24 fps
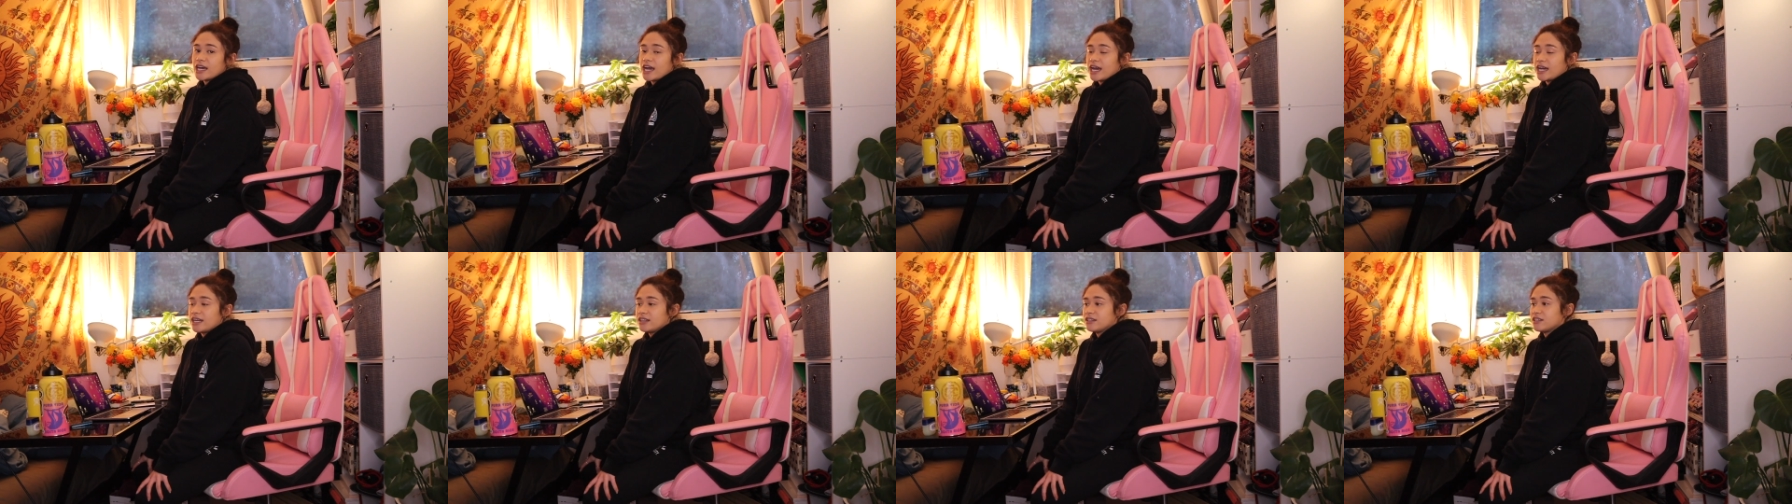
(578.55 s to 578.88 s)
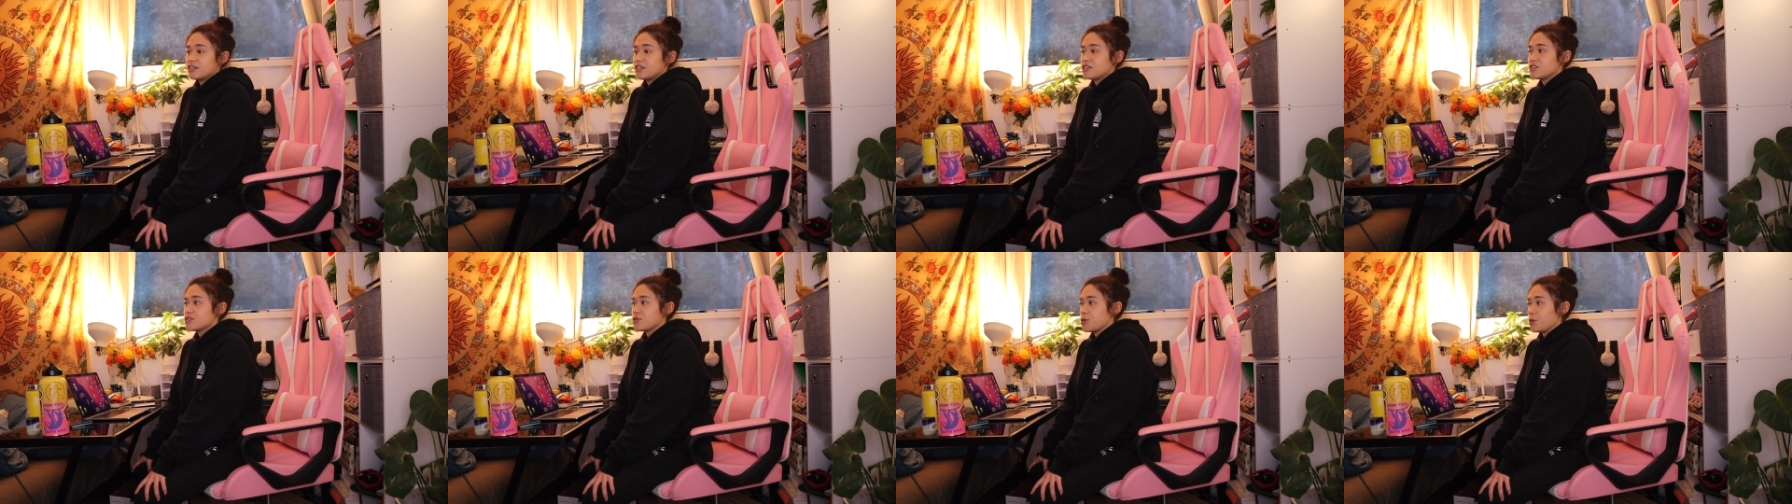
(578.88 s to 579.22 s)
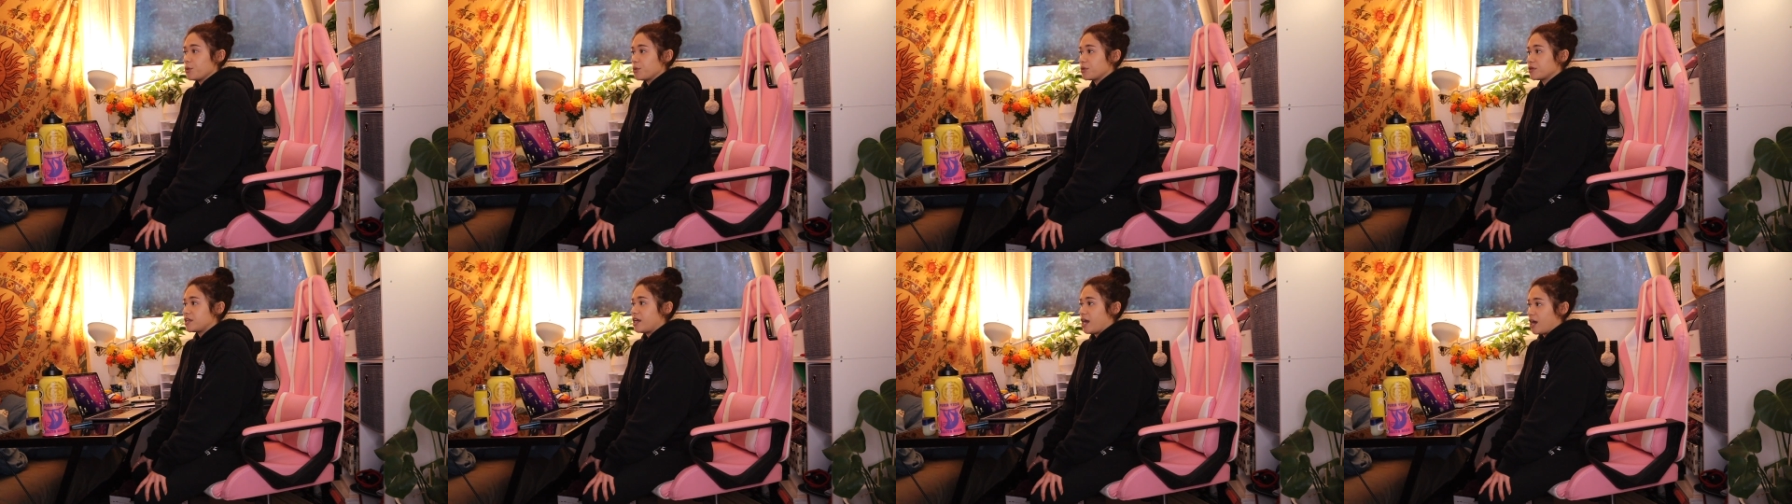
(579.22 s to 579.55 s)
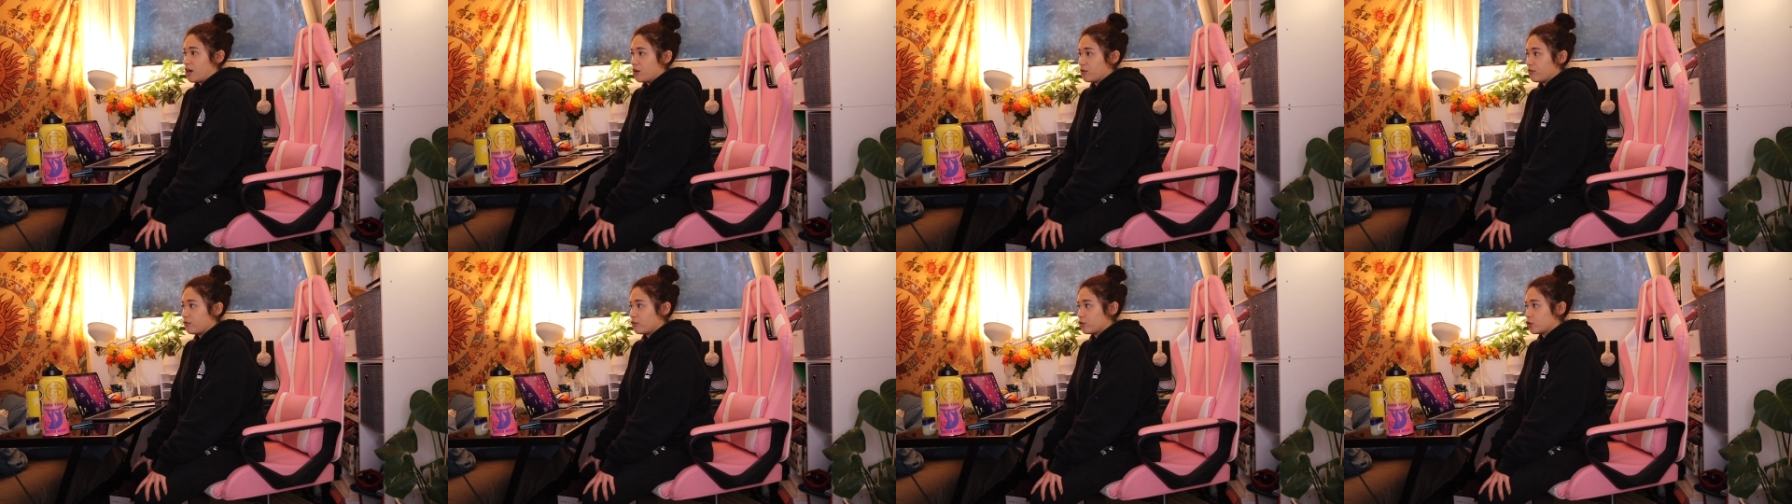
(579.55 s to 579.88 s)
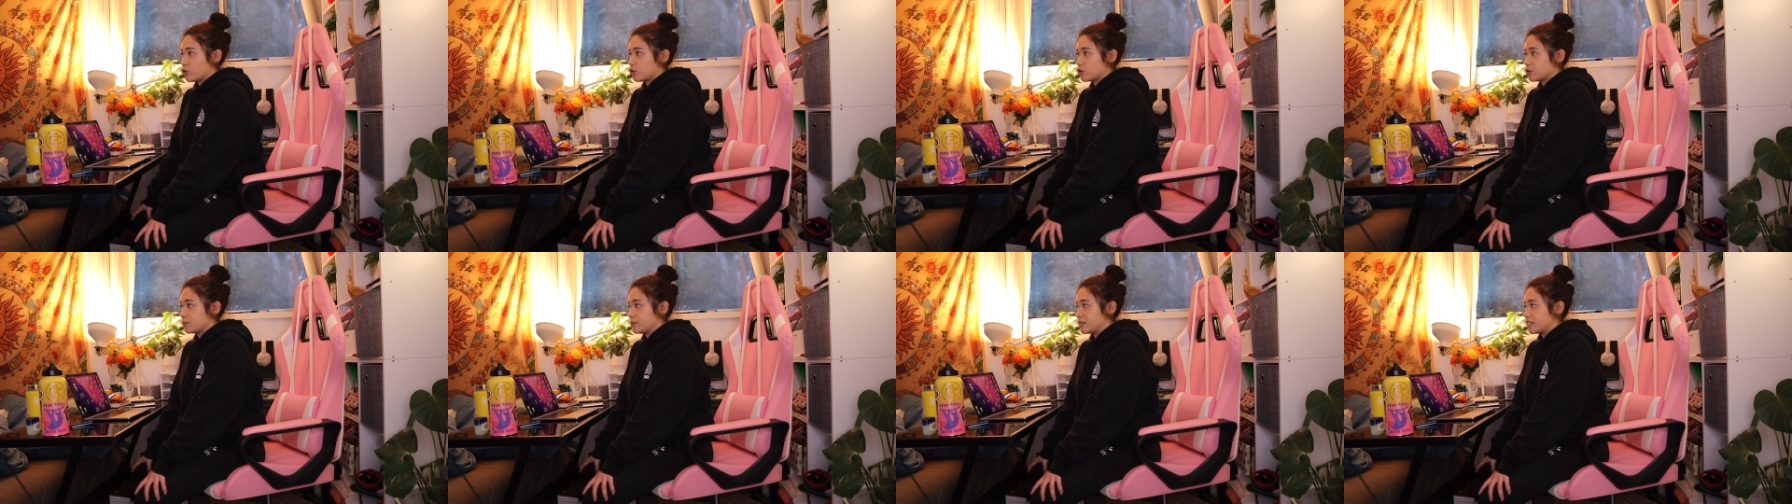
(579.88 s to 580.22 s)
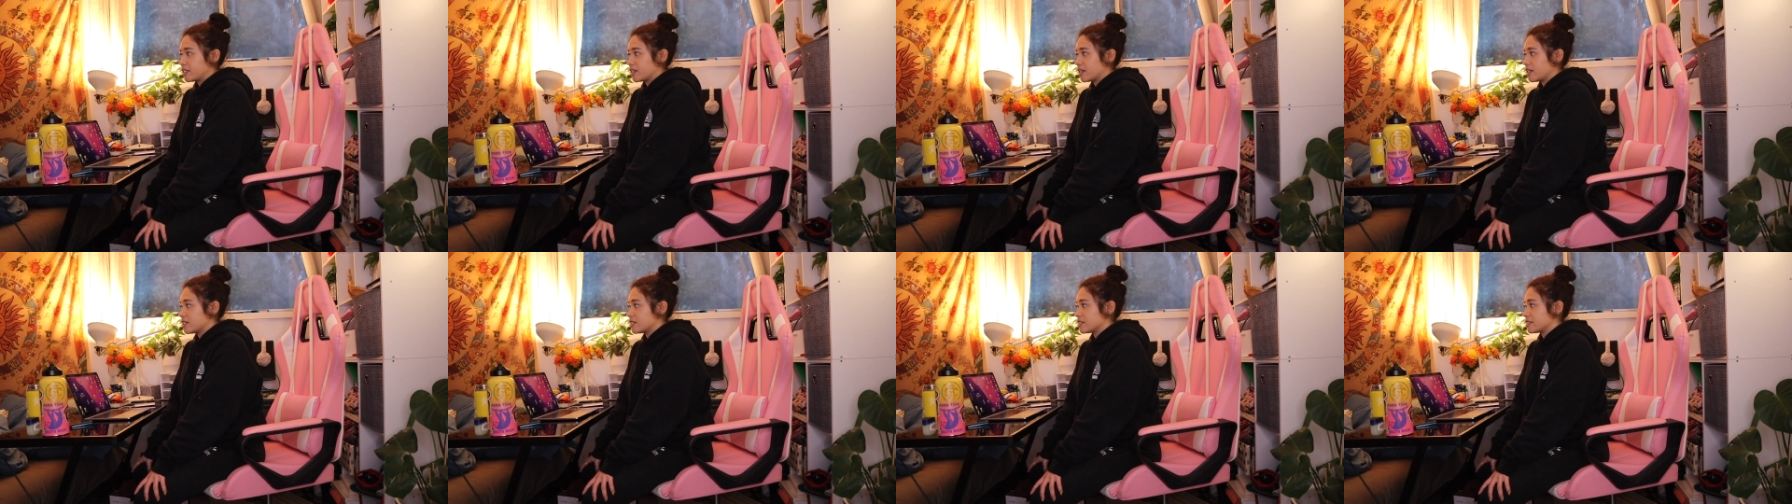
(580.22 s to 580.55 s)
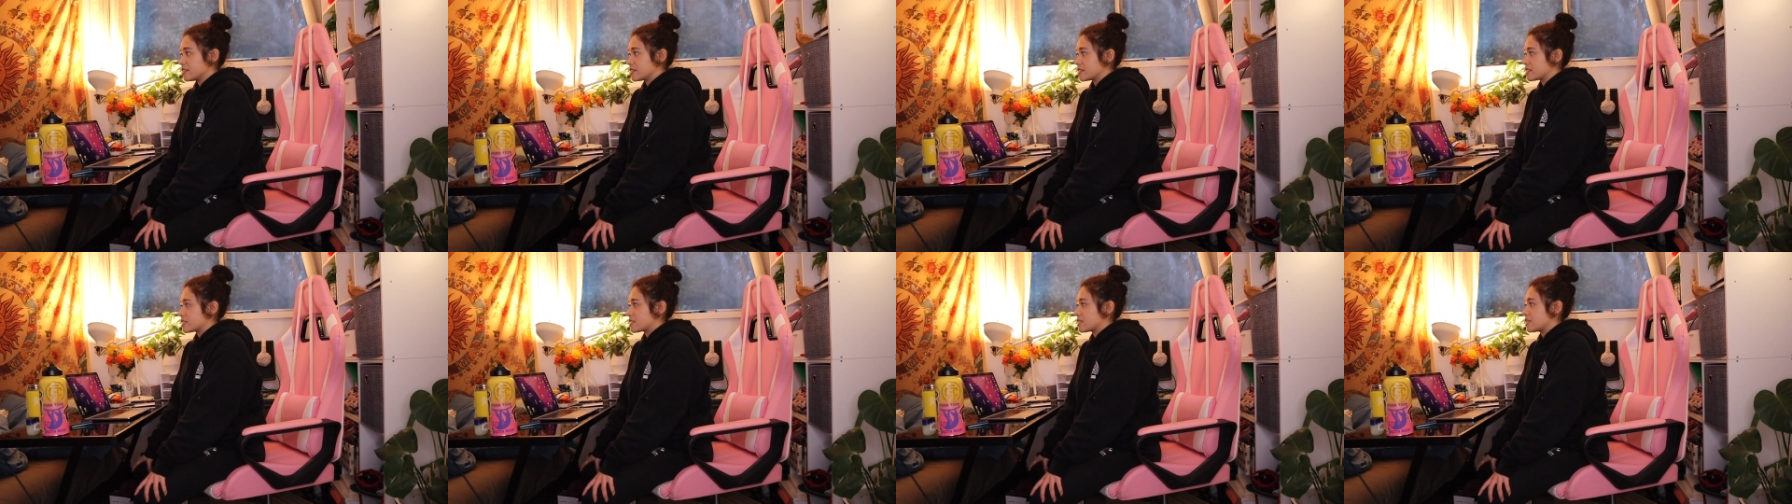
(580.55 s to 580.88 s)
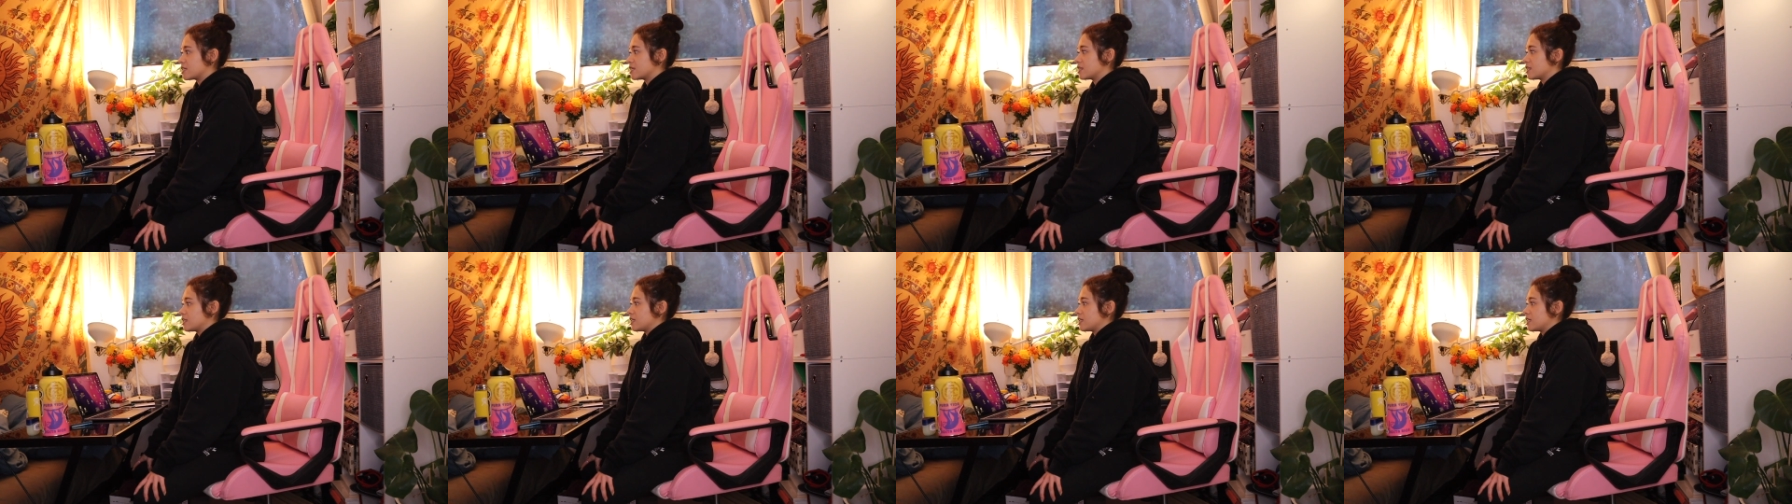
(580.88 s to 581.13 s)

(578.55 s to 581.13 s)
And these are really helpful because,